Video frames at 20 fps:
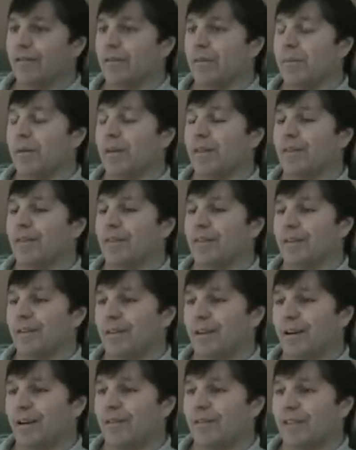of the month
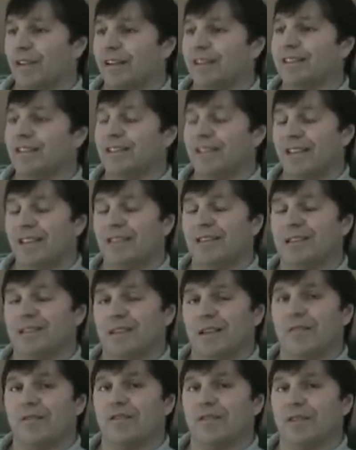of
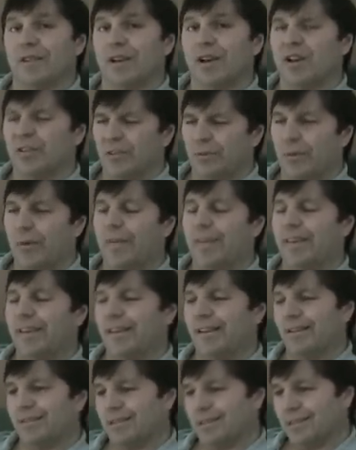1987.
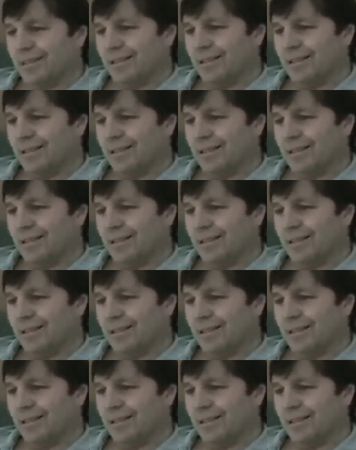20 years.